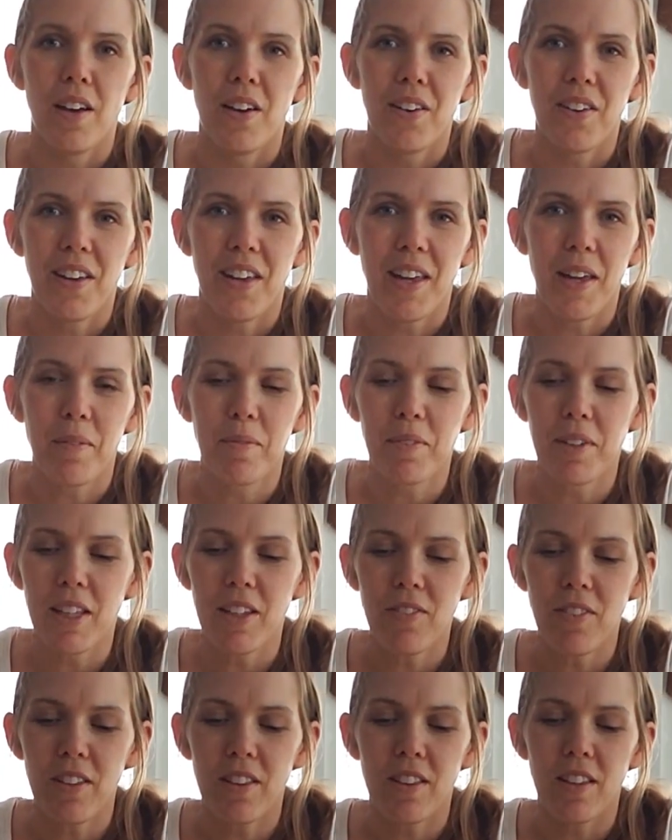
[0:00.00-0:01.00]
Okay, I'm
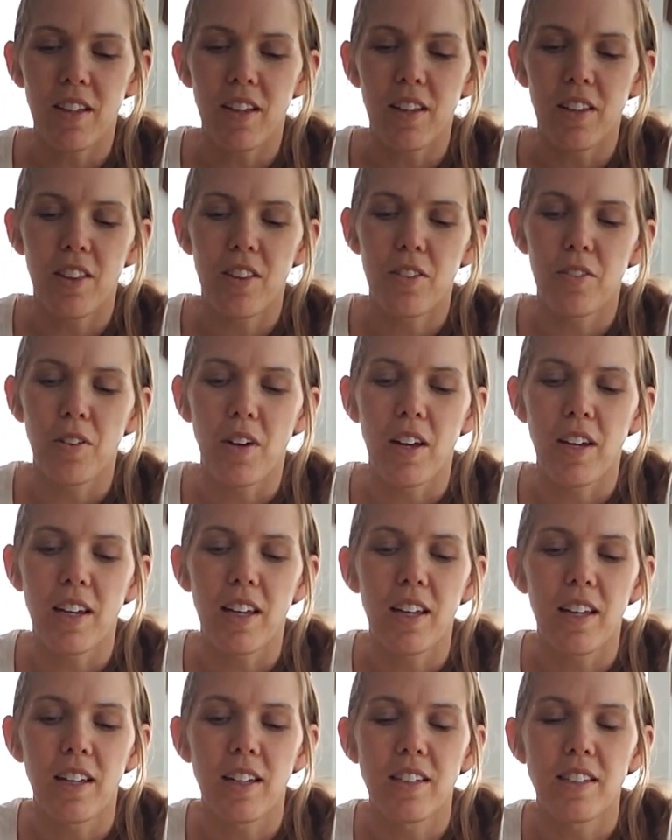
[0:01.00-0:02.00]
leaving the
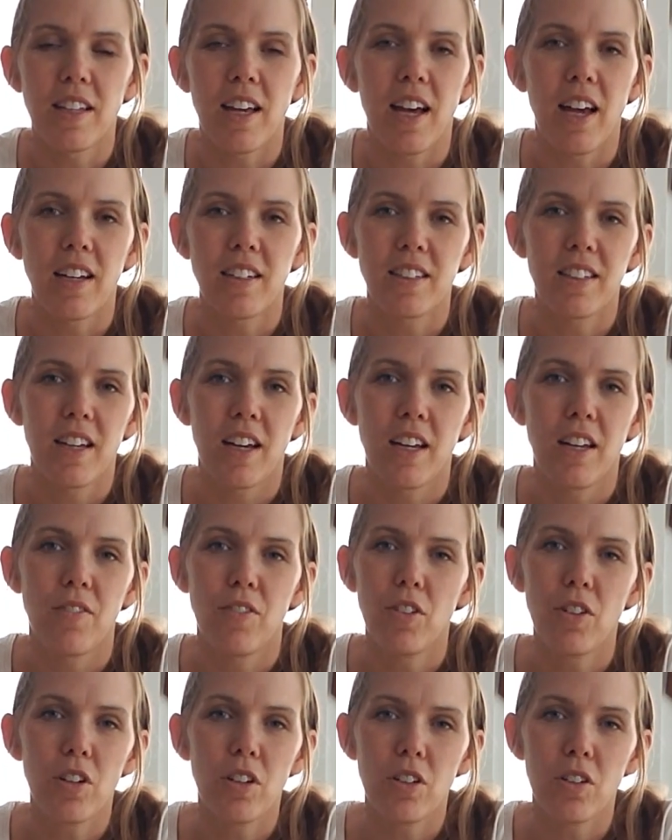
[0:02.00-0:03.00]
threading intact, kind of.
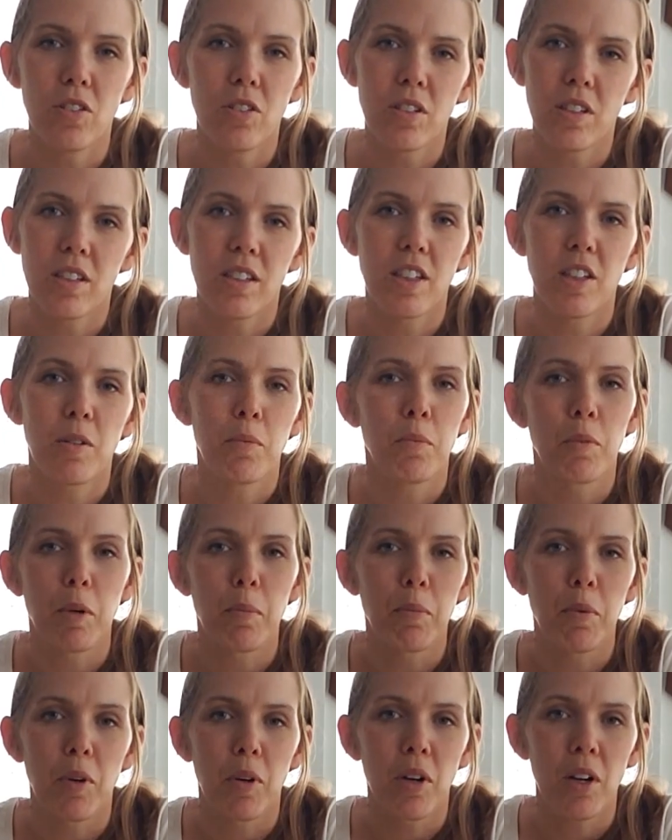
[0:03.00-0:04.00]
You could use a seam
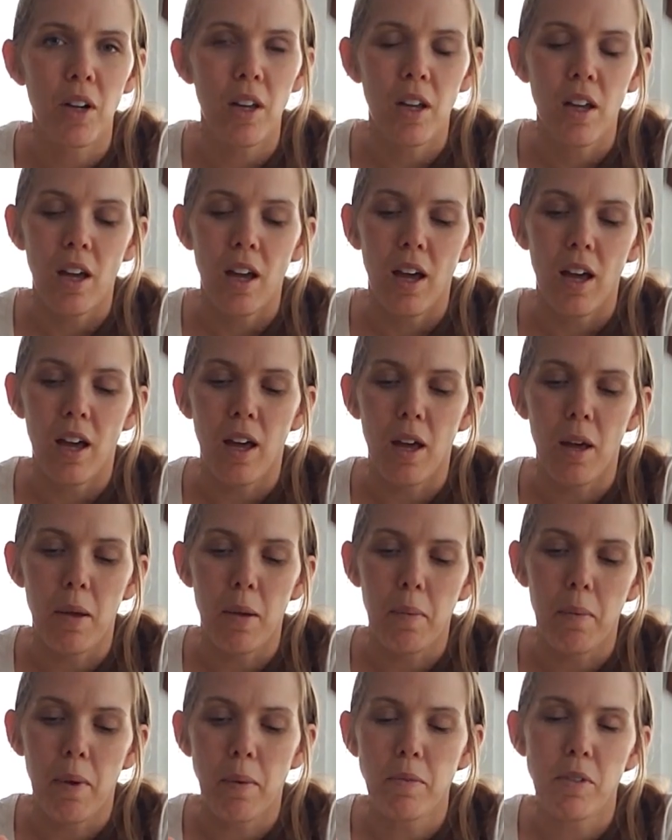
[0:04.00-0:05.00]
ripper.
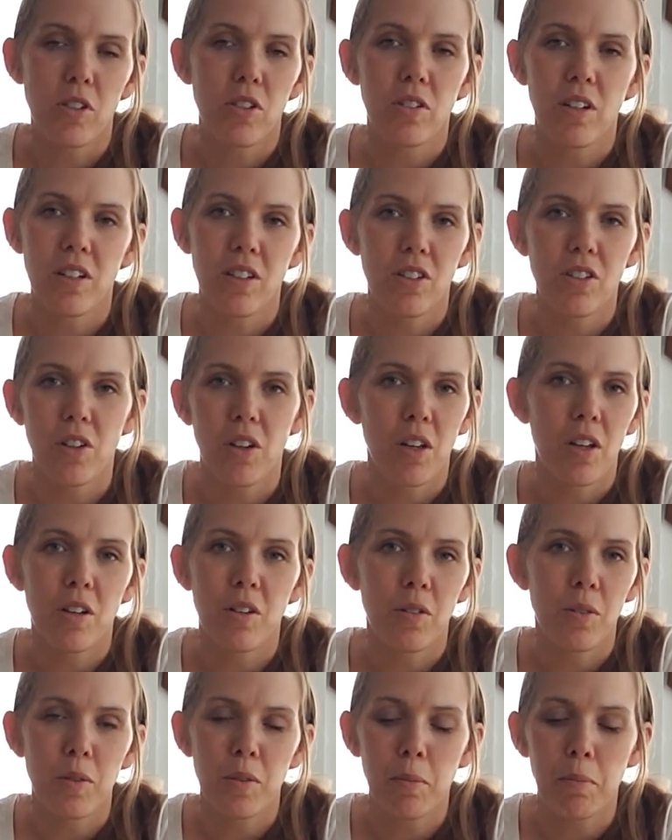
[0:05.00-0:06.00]
I'm just trying to show you how to
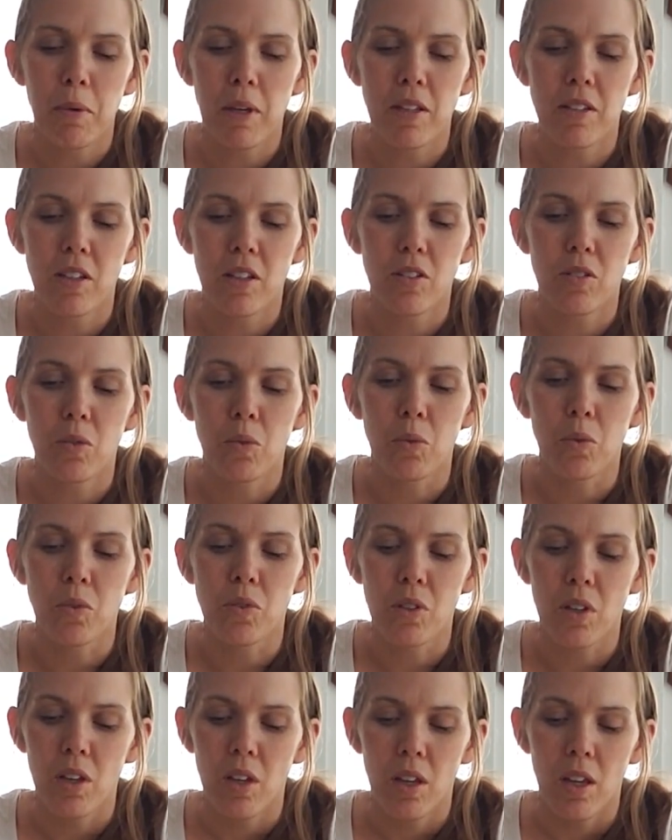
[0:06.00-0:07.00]
do this with basic
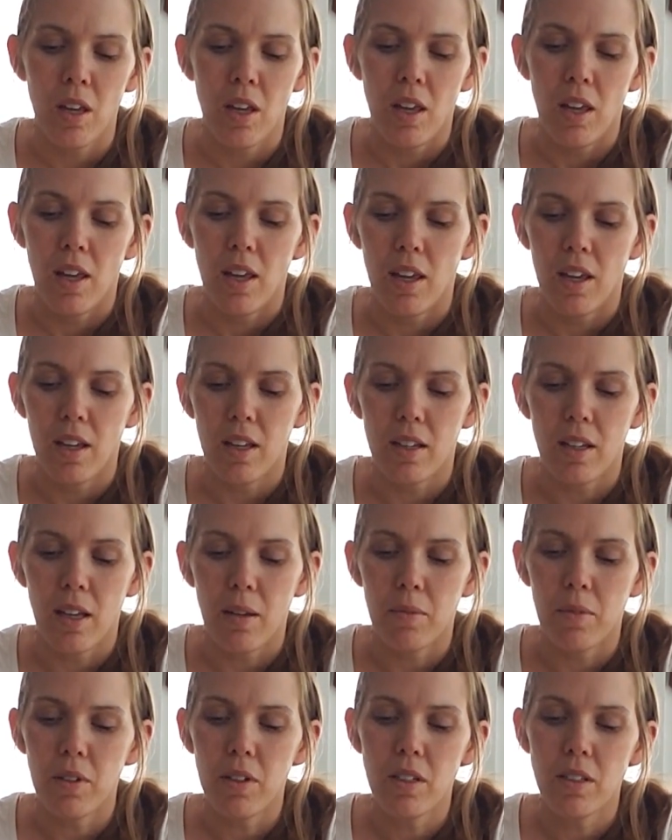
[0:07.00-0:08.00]
tools. And
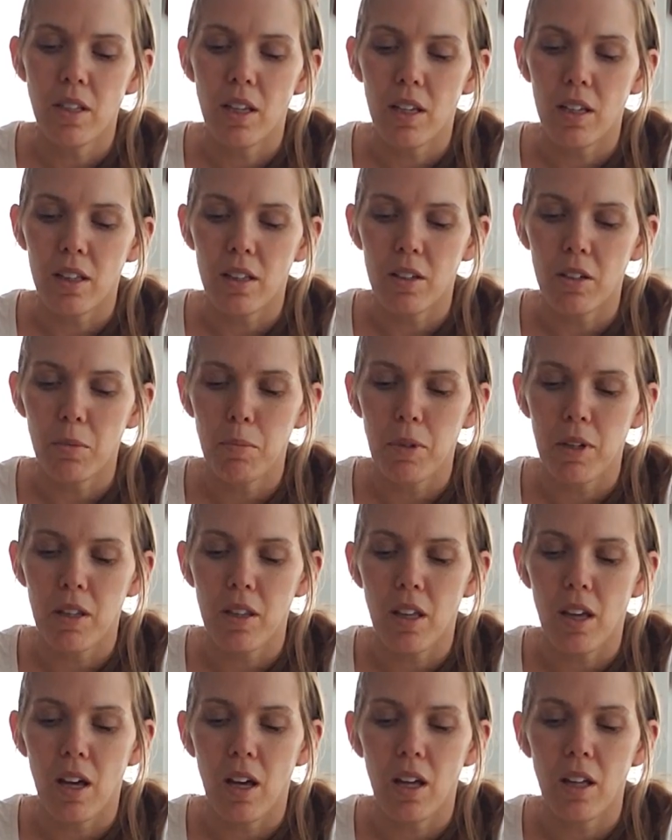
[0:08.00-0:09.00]
I'm going to take a little bit of
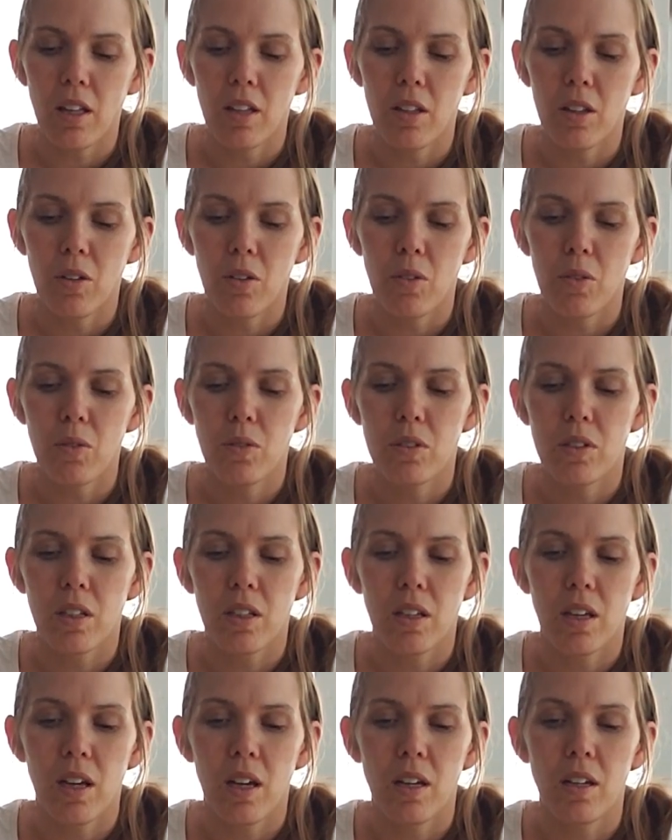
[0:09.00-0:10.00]
the hot glue to
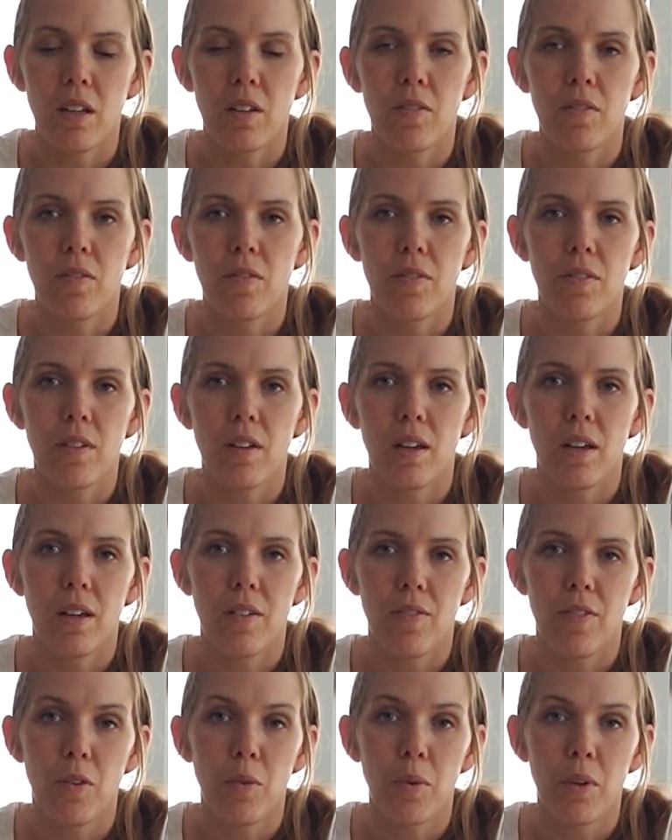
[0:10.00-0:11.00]
kind of,
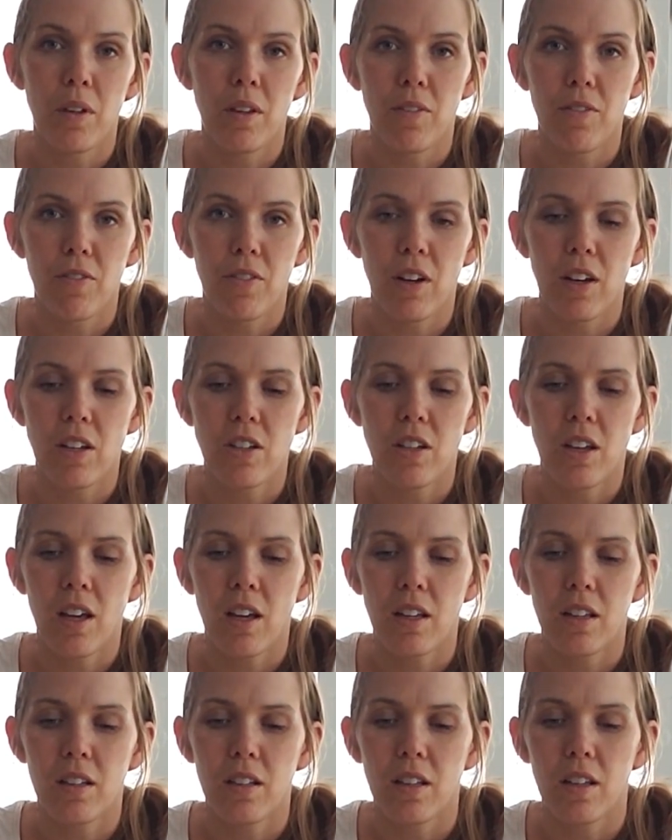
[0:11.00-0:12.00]
if you will, a fray
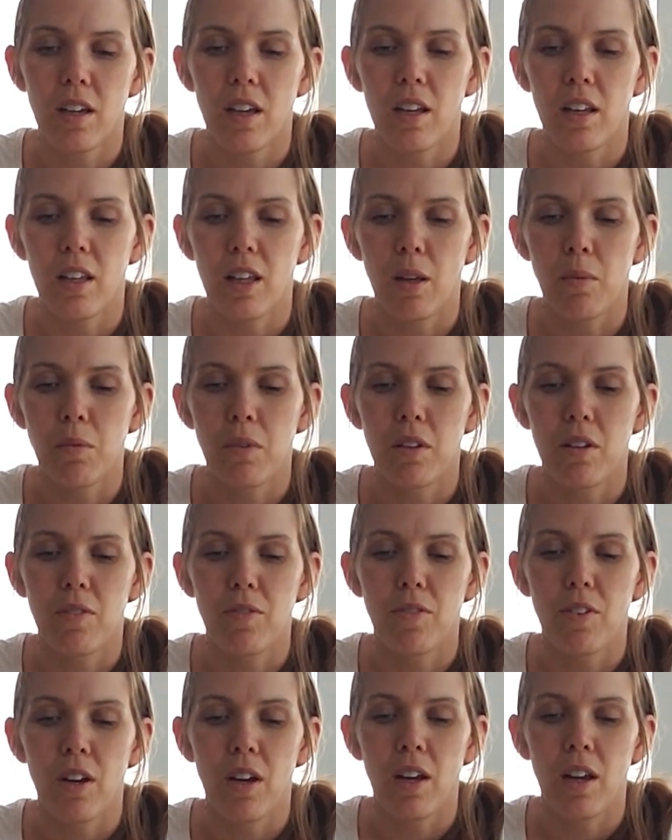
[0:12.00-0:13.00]
check to kind of keep this
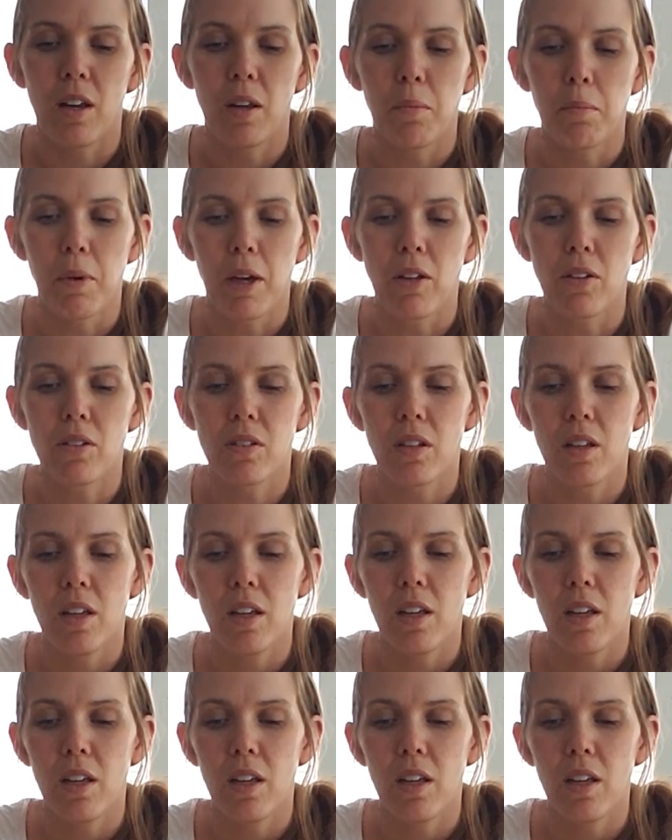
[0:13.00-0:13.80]
fraying belt